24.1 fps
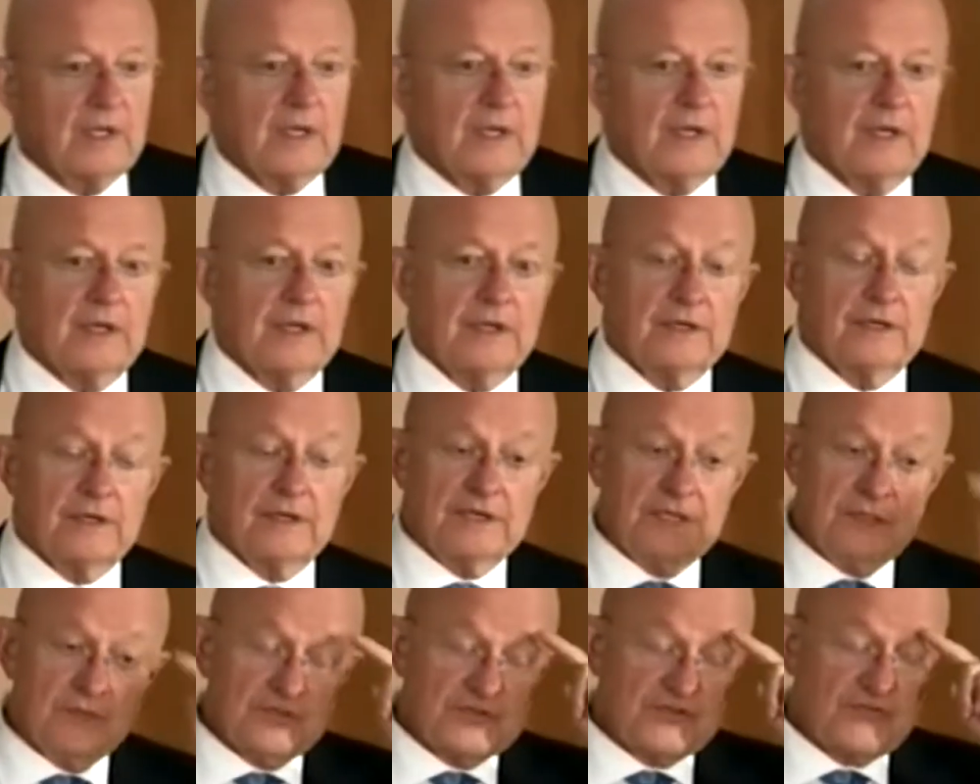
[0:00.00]
And then
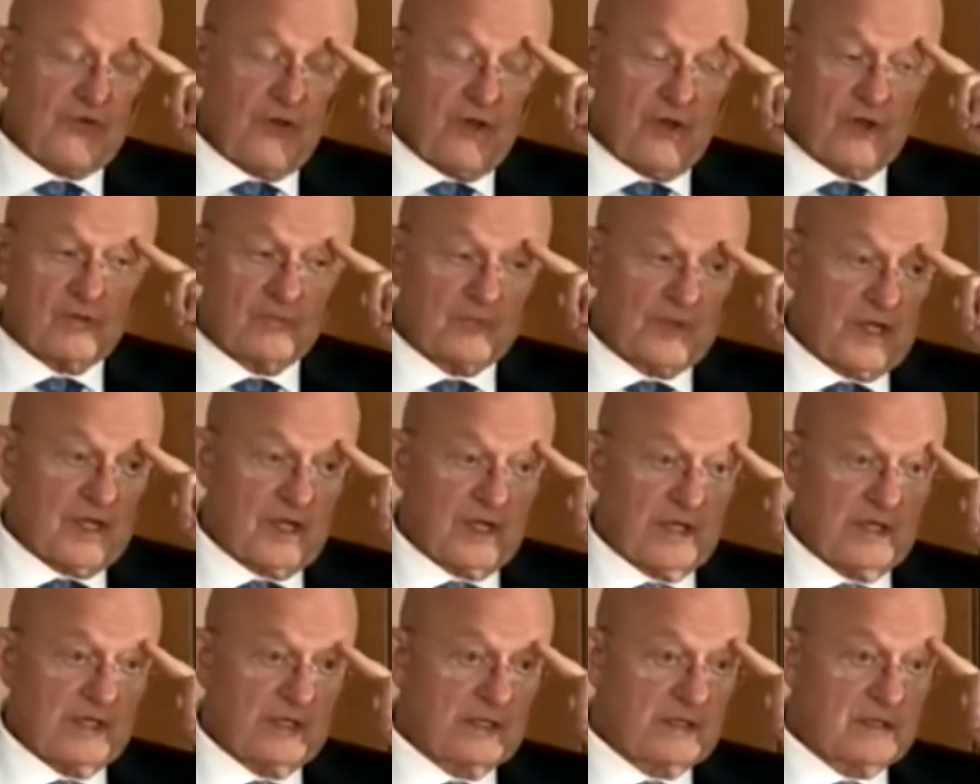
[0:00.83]
he was followed
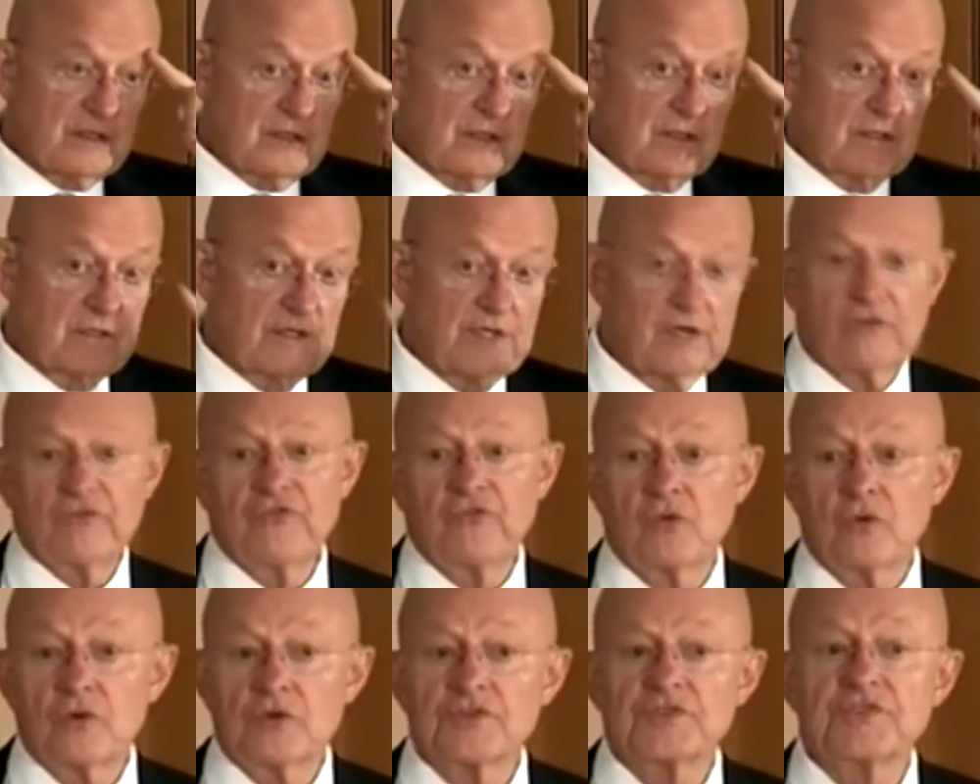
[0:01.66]
by Air
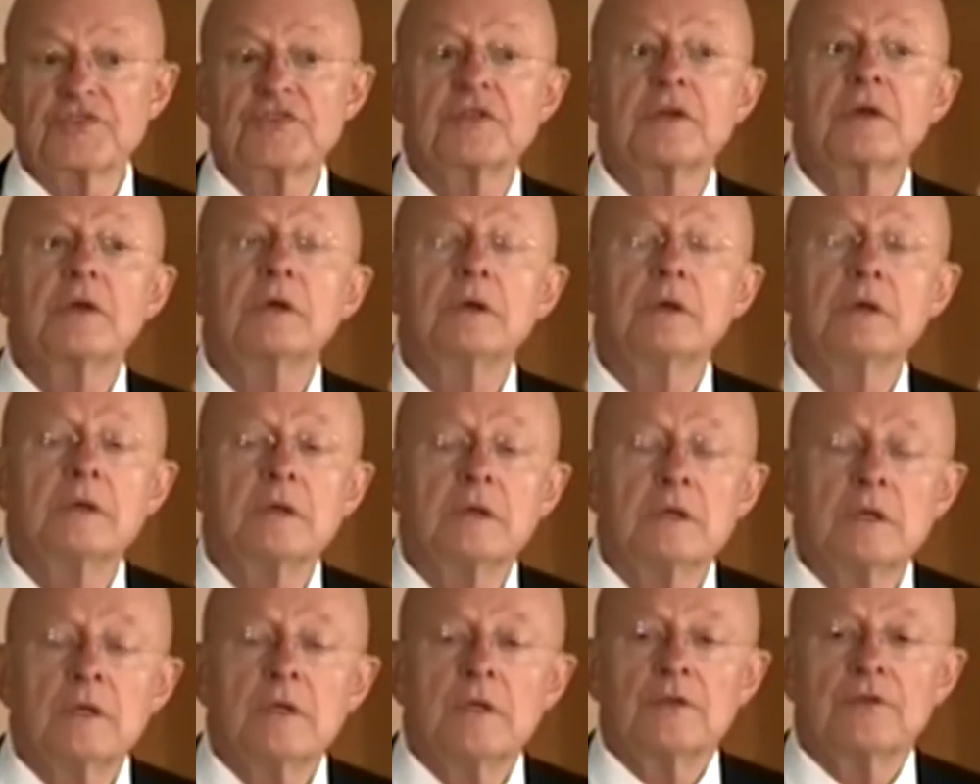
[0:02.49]
Force
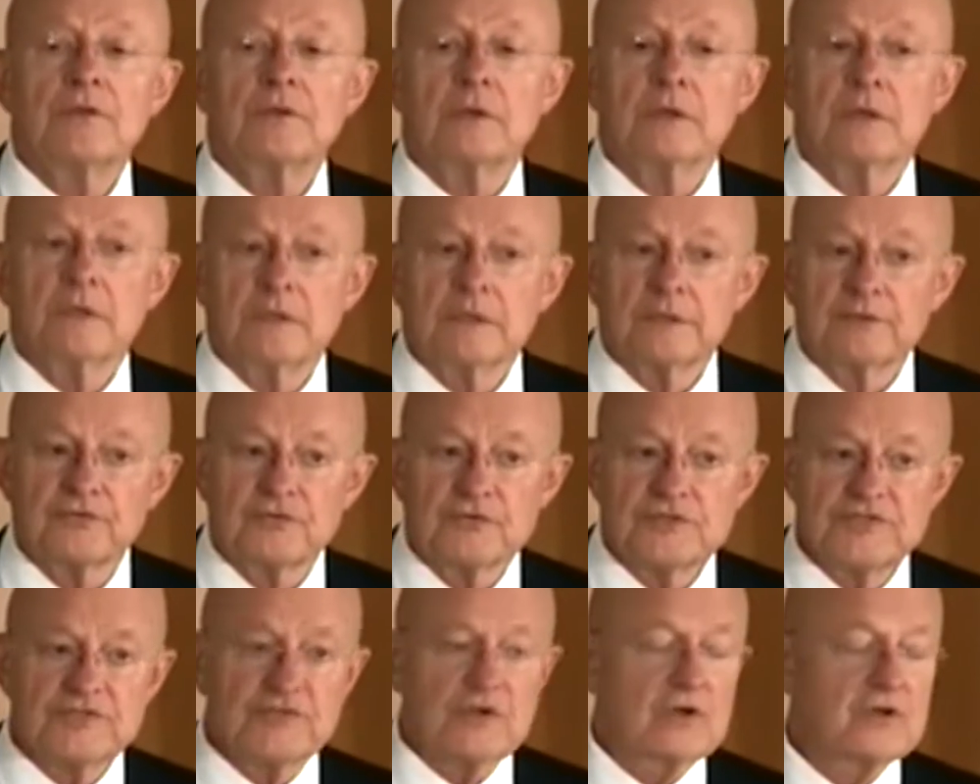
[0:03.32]

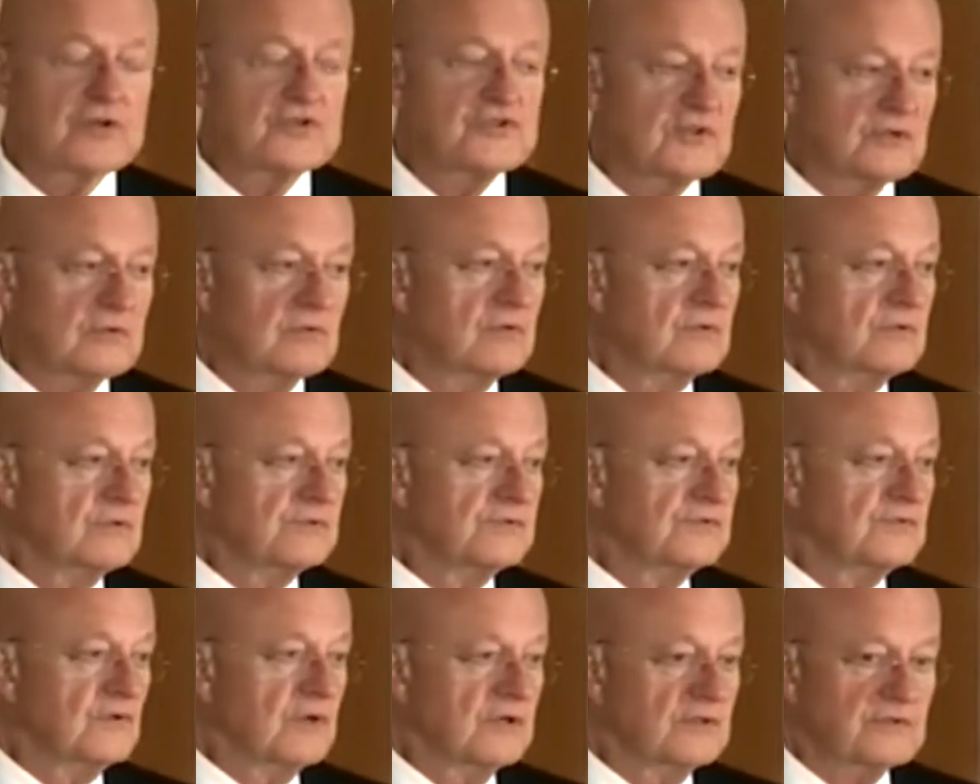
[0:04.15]
3-star general,
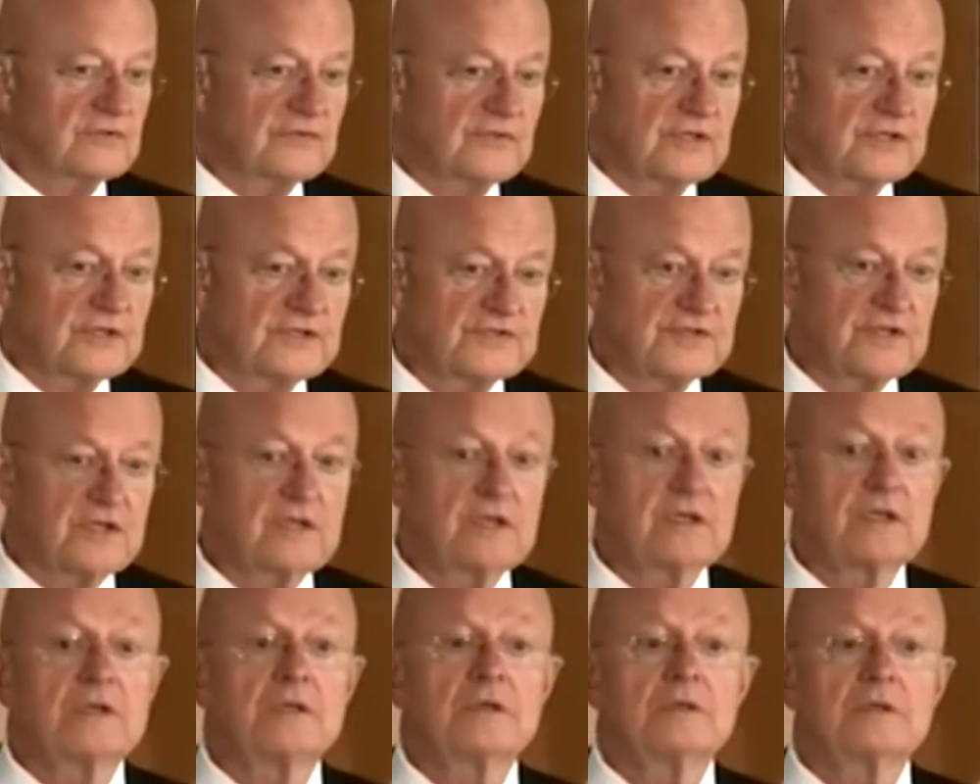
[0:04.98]
as director of
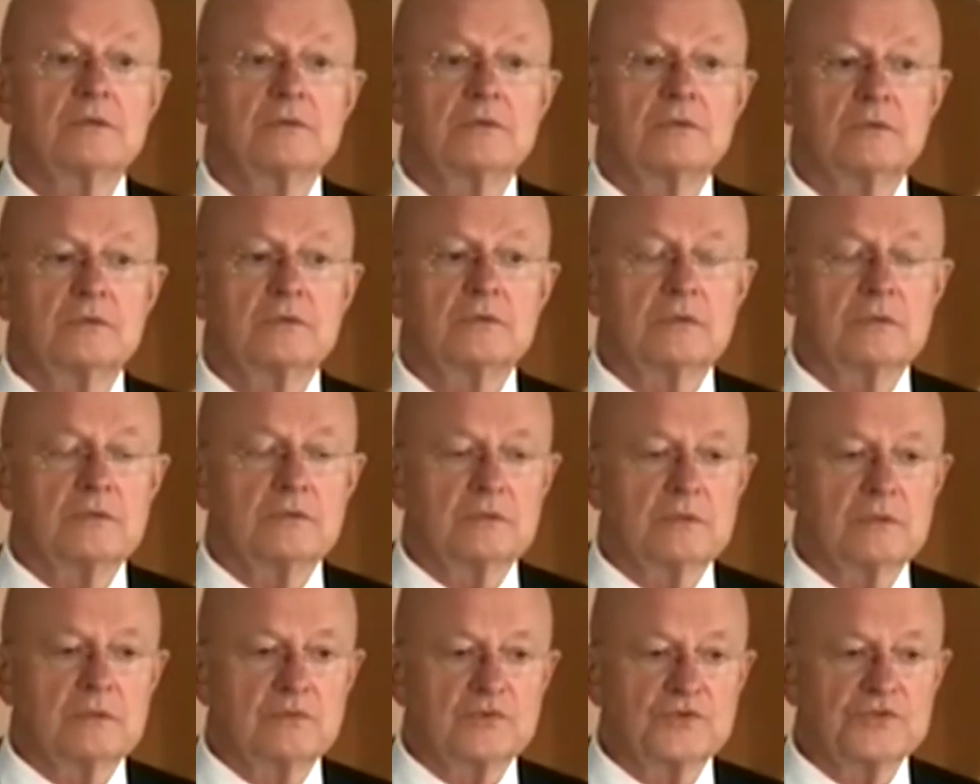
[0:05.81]
NSA, who
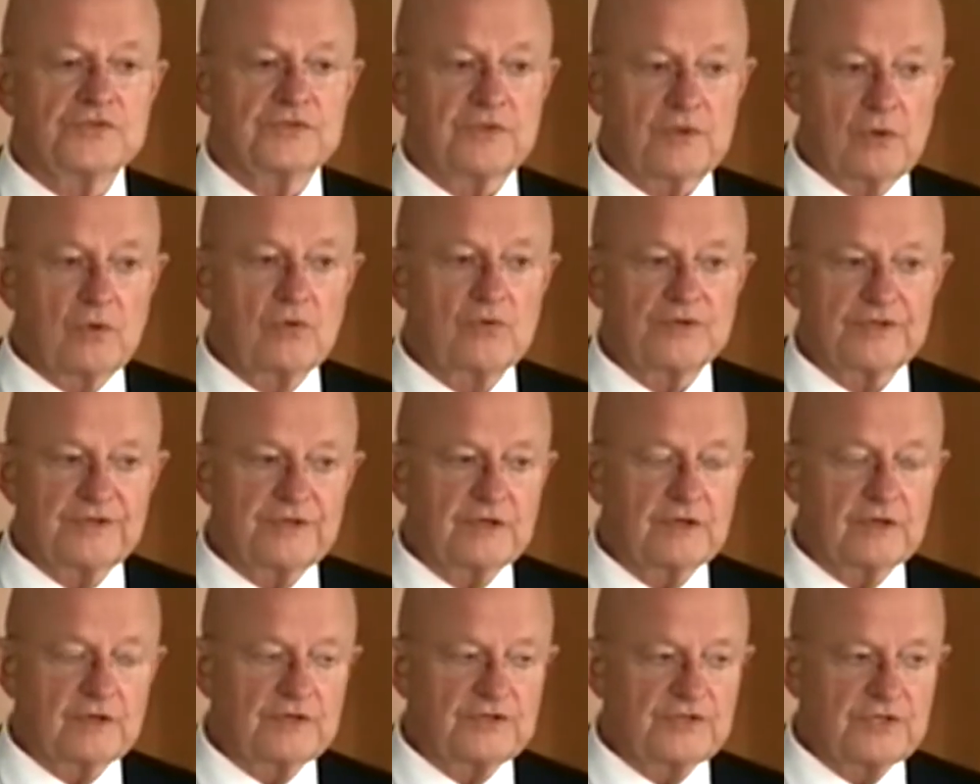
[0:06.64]
was only
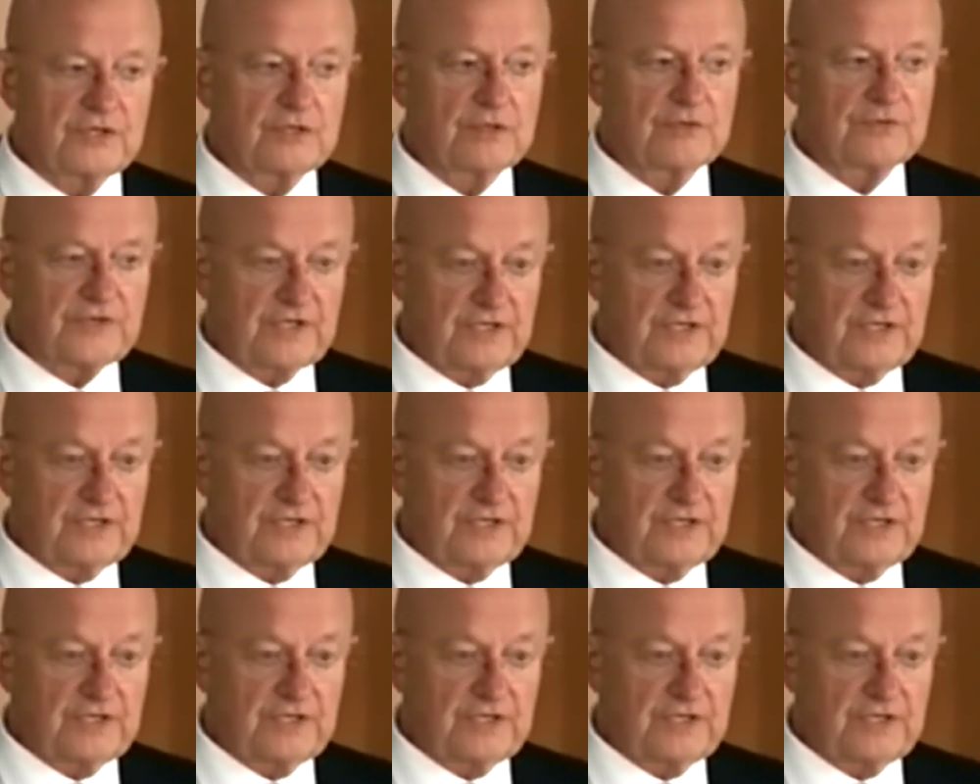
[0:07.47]
there a year.